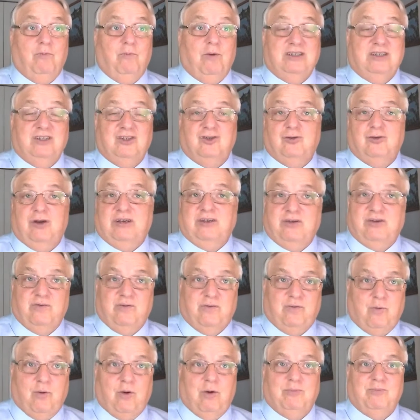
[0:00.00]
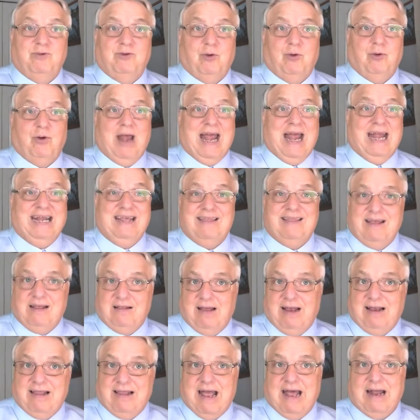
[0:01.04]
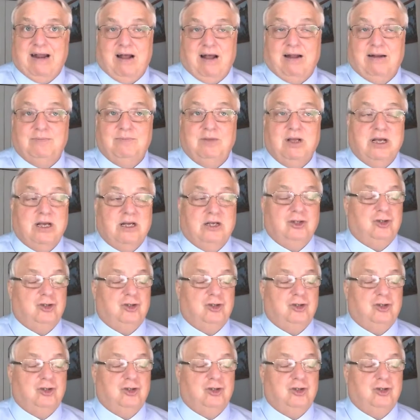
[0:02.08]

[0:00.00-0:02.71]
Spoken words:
registration forms or anything like that on them,